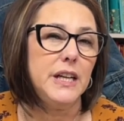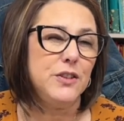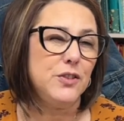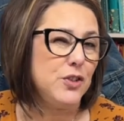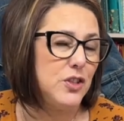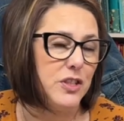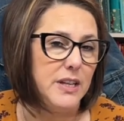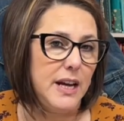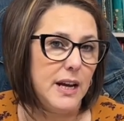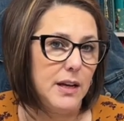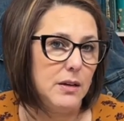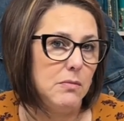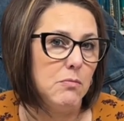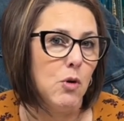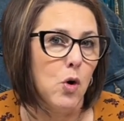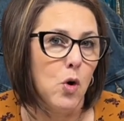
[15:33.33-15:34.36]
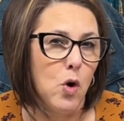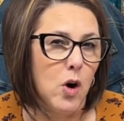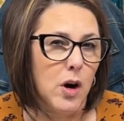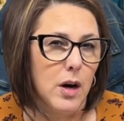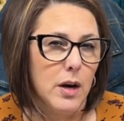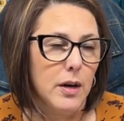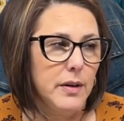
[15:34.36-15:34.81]
understand
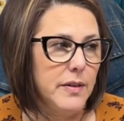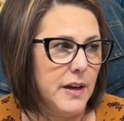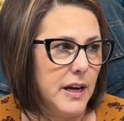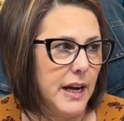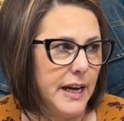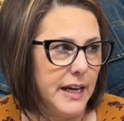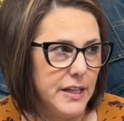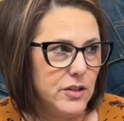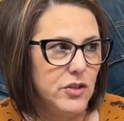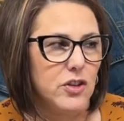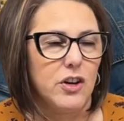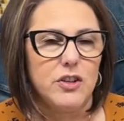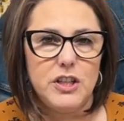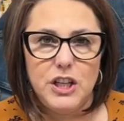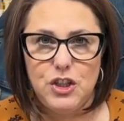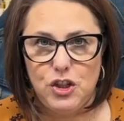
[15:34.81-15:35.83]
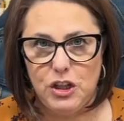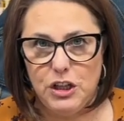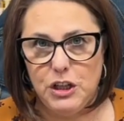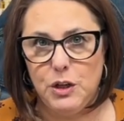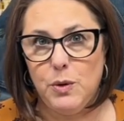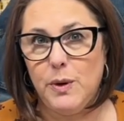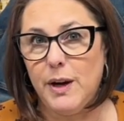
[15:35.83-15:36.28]
more, then I can start teaching
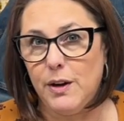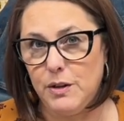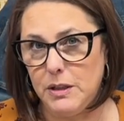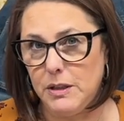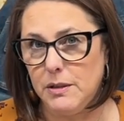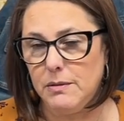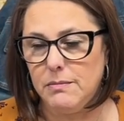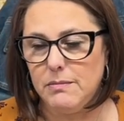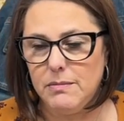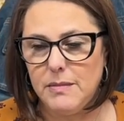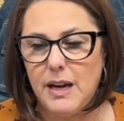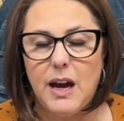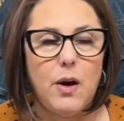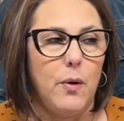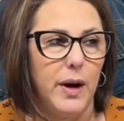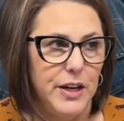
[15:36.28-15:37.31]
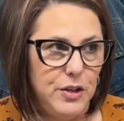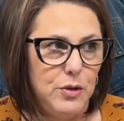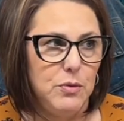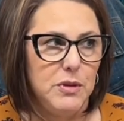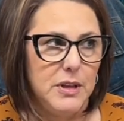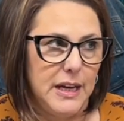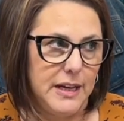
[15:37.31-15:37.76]
you how to how I
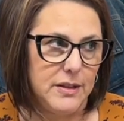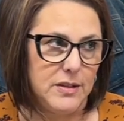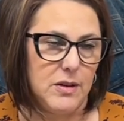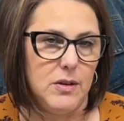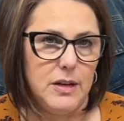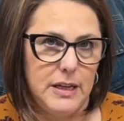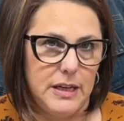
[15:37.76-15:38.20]
do things on